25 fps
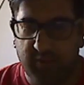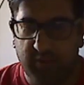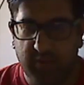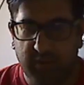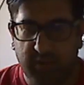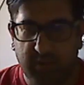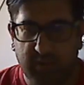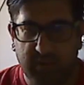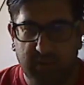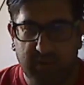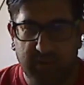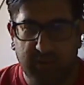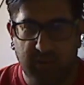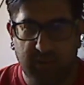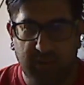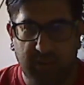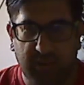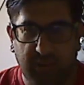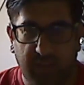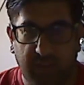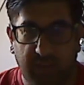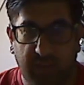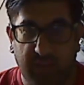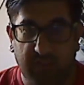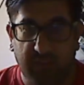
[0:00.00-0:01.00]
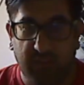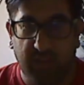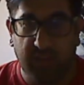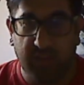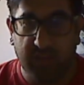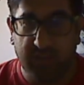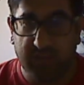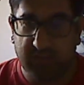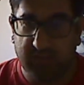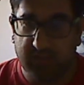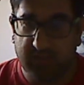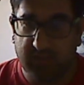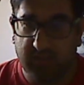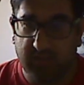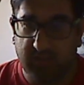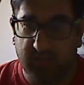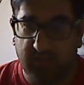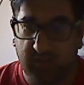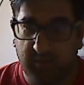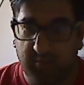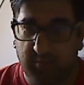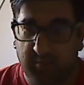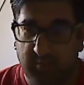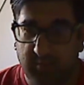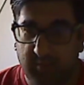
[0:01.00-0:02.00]
we didn't have access to
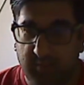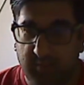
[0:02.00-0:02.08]
them?